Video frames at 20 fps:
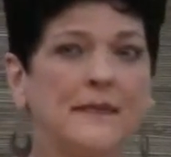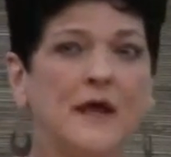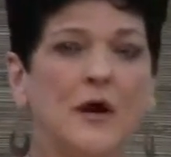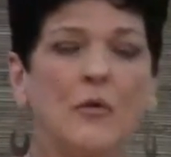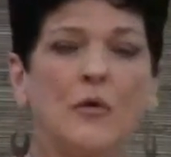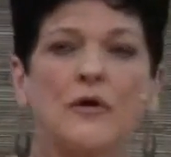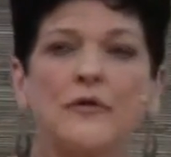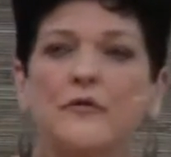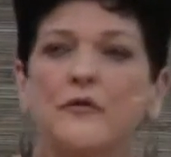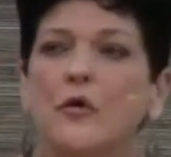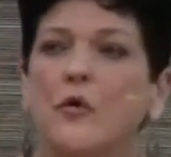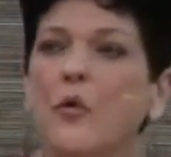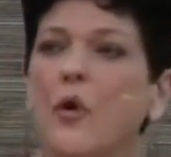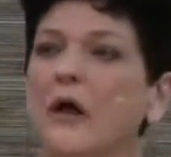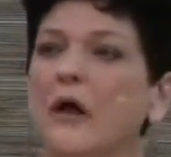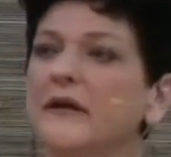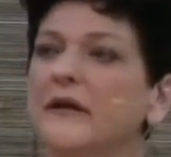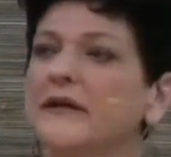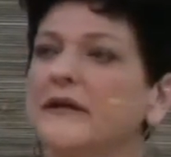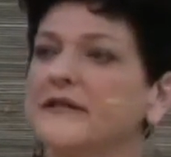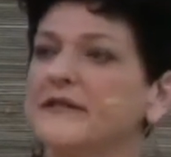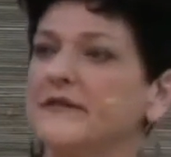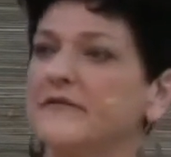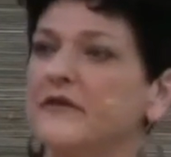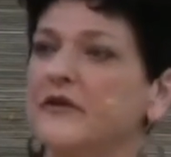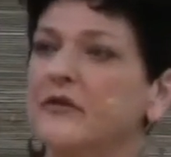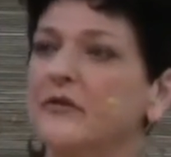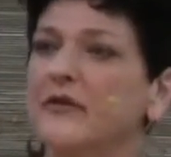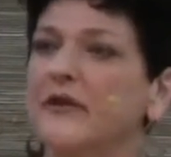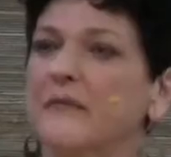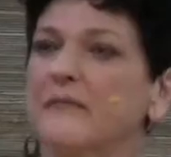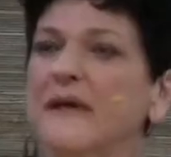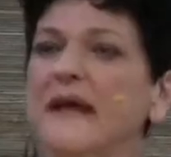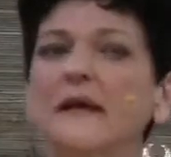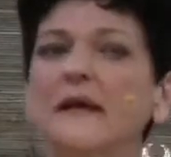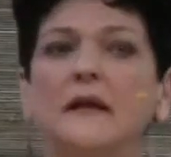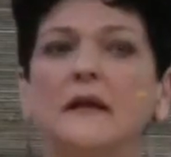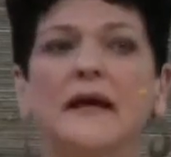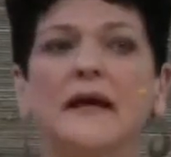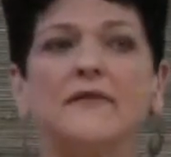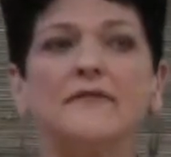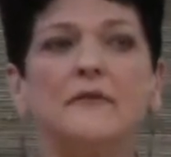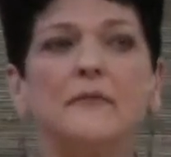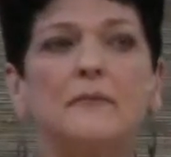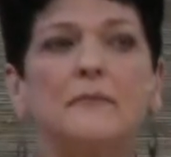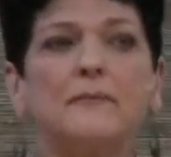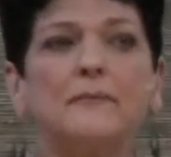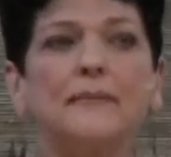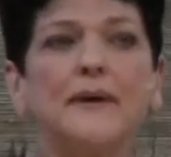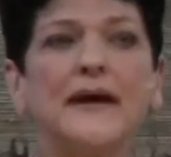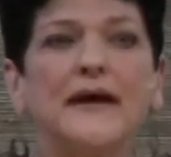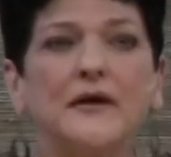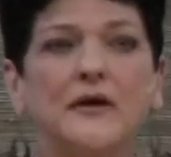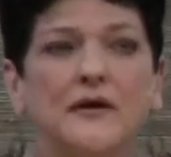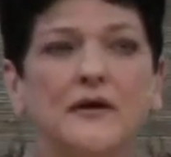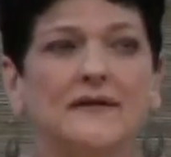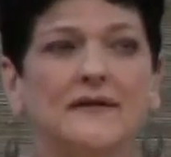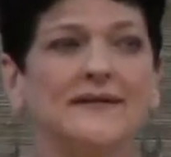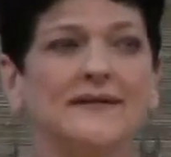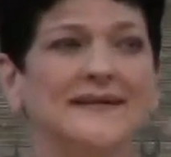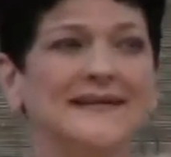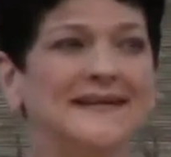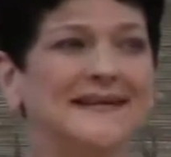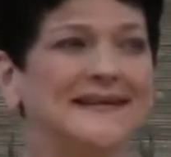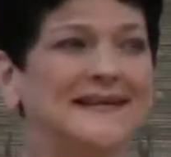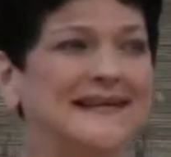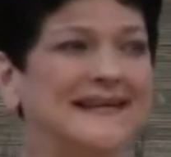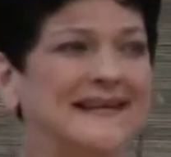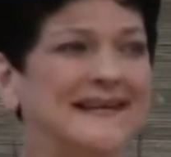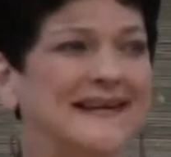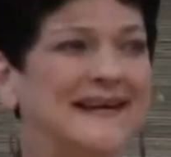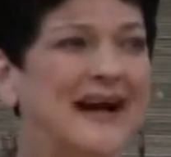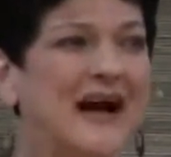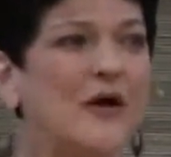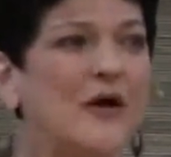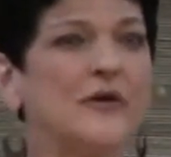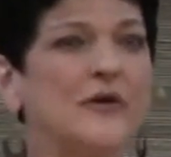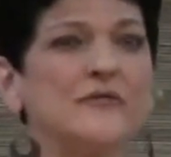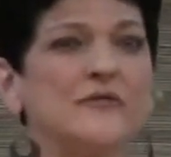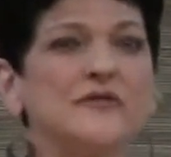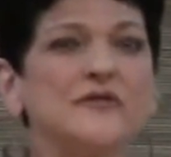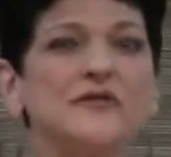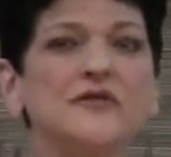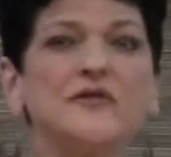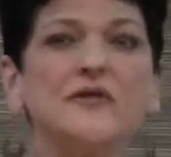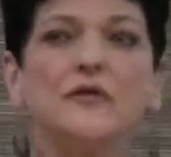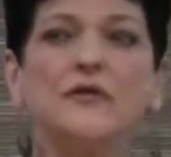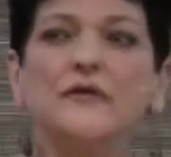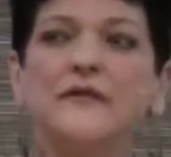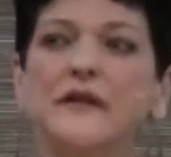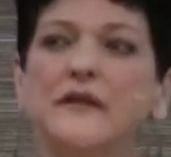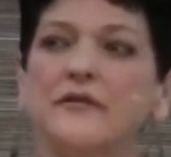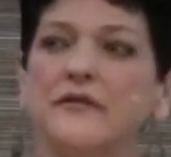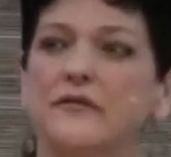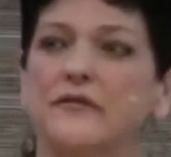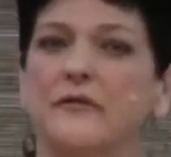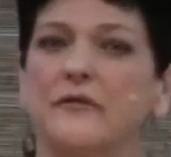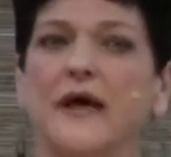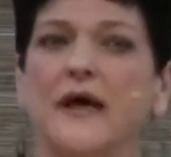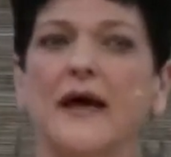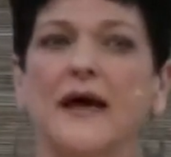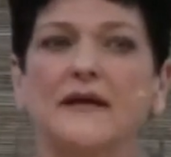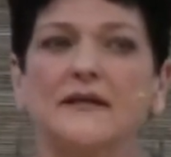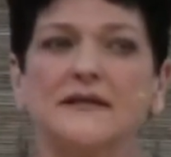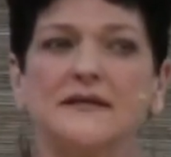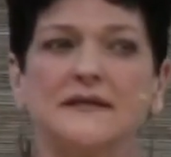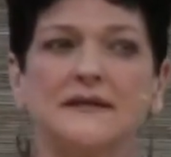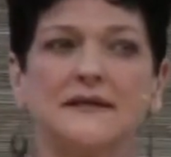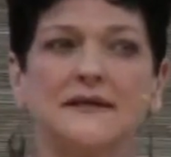What are the qualities of you that make life better? How are you serving through that?